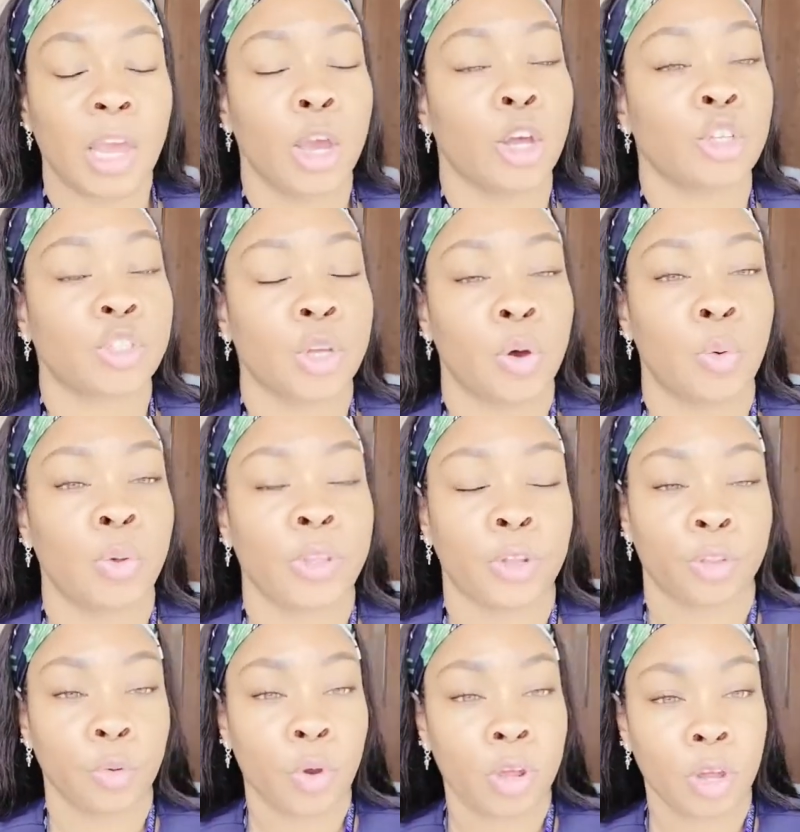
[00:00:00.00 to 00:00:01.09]
So when they're
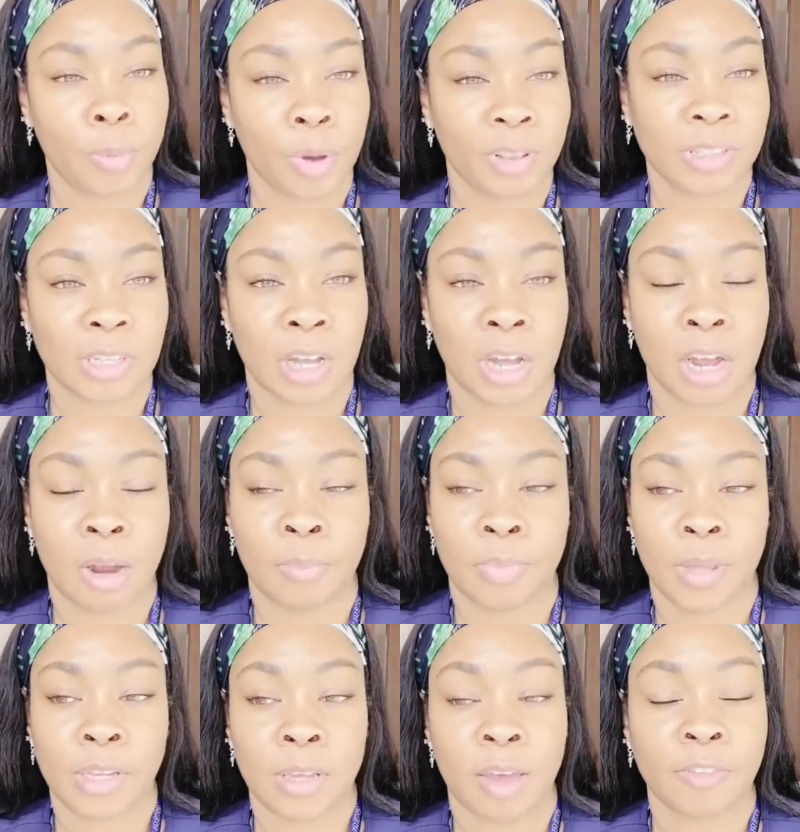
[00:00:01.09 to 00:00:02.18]
throwing up all the time, they
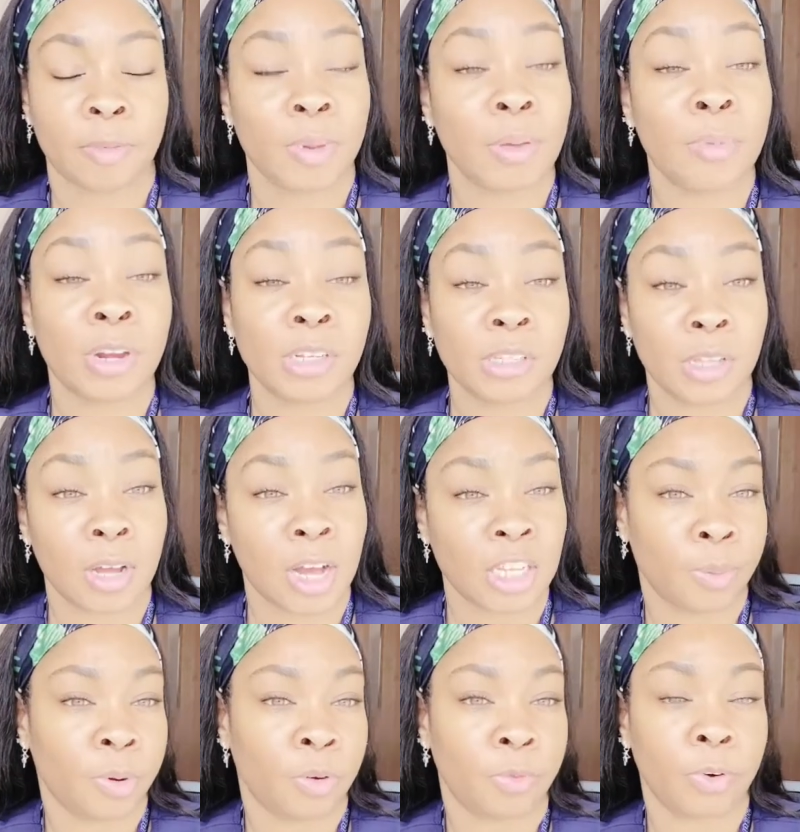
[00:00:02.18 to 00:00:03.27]
have to be admitted to the
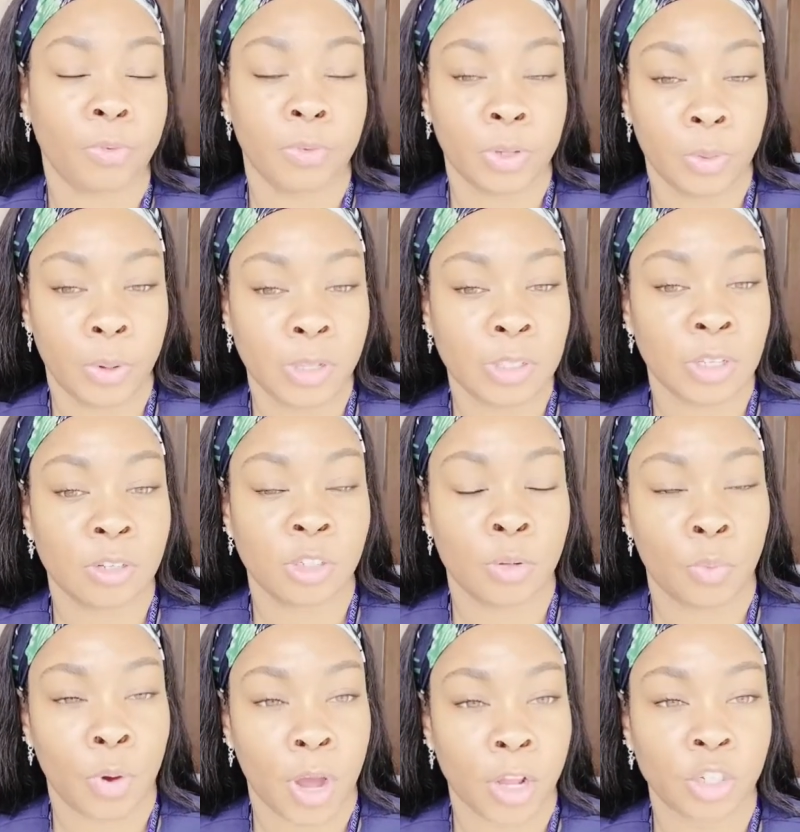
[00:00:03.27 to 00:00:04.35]
hospital for fluids and to
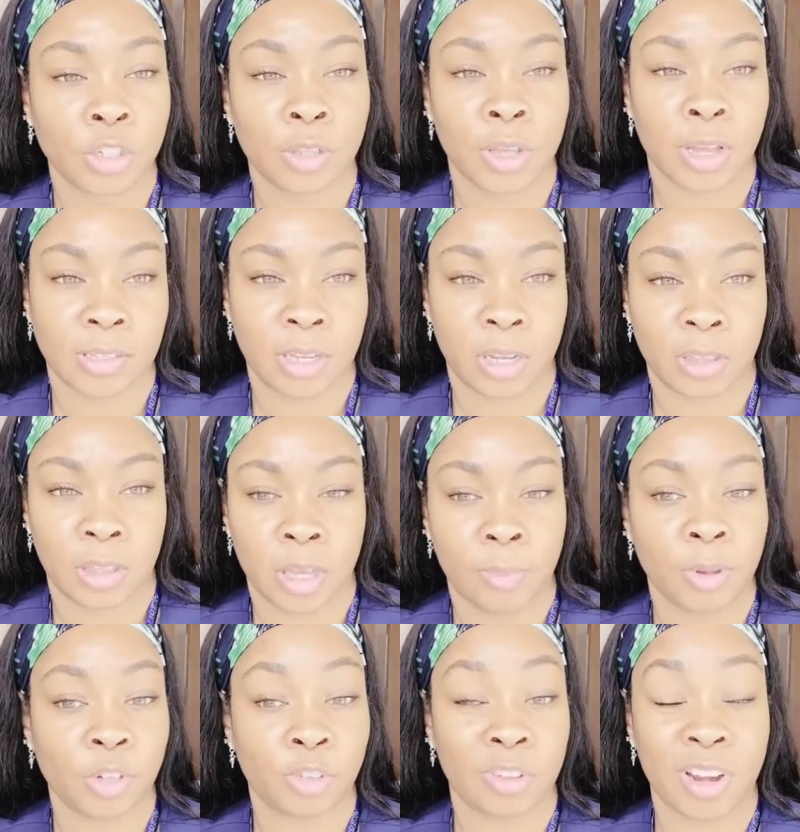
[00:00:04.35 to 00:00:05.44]
watch things like that, make
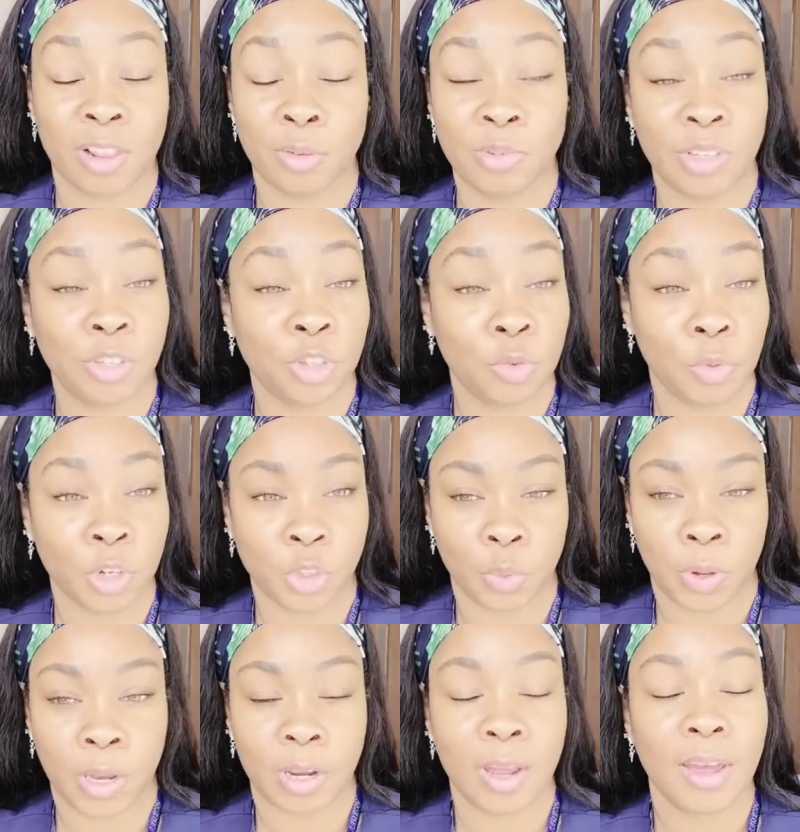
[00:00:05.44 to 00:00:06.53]
sure they're not losing too much
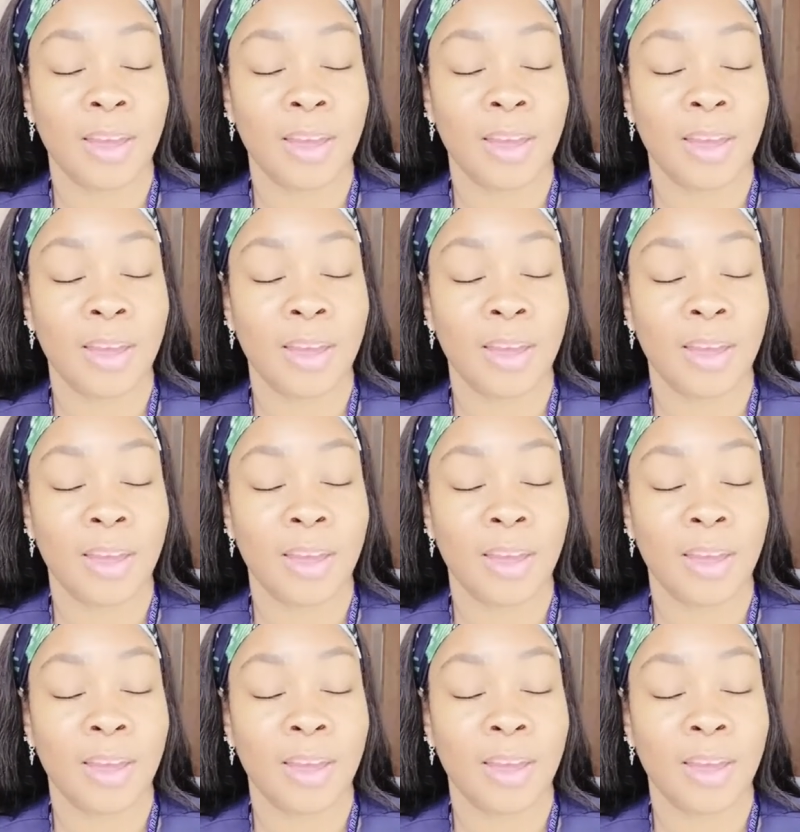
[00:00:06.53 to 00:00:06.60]
weight.